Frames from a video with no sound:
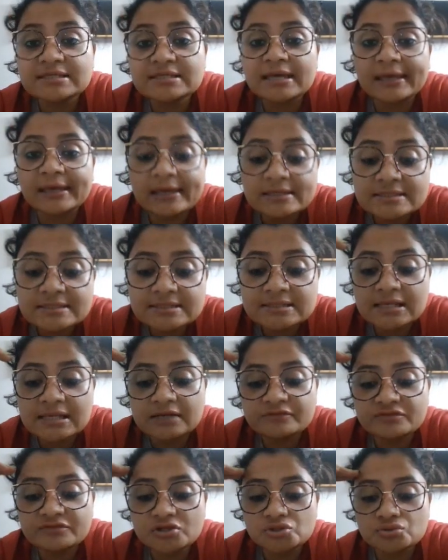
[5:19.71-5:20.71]
against
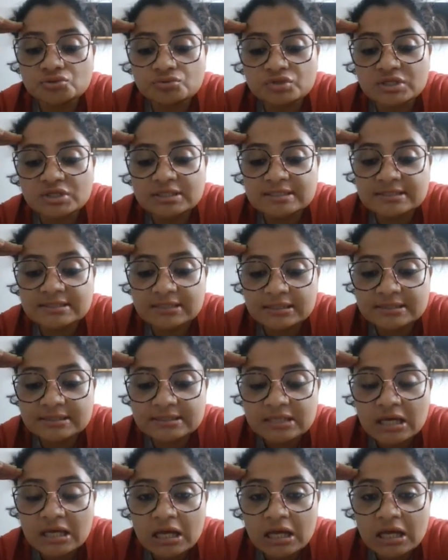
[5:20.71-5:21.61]
self tissues and cells,